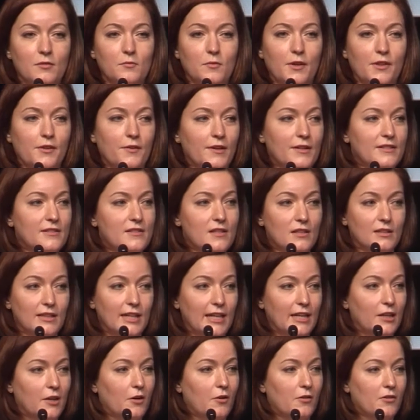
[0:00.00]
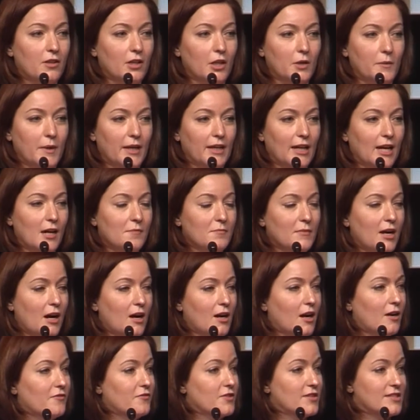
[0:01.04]
whether it's the LICO, the low-income
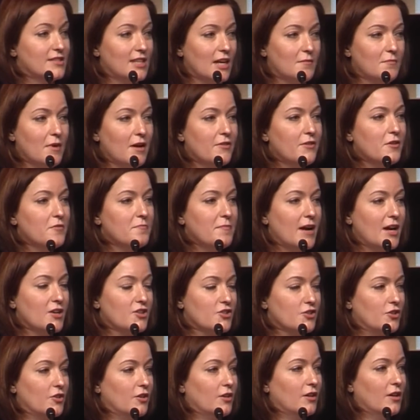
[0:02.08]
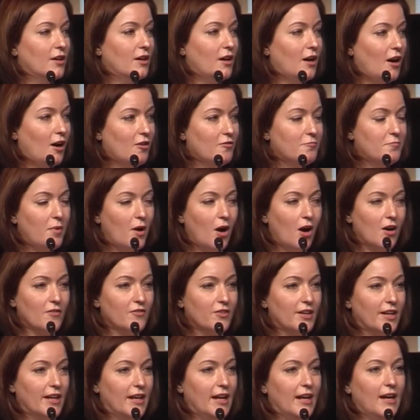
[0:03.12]
cutoff, or some other measure of
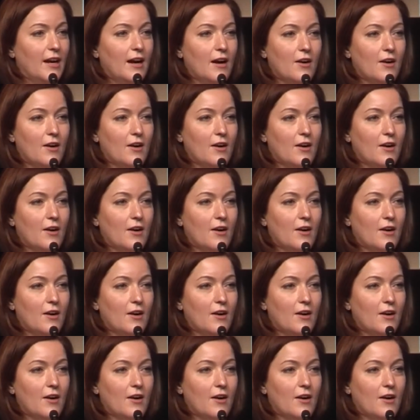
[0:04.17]
poverty,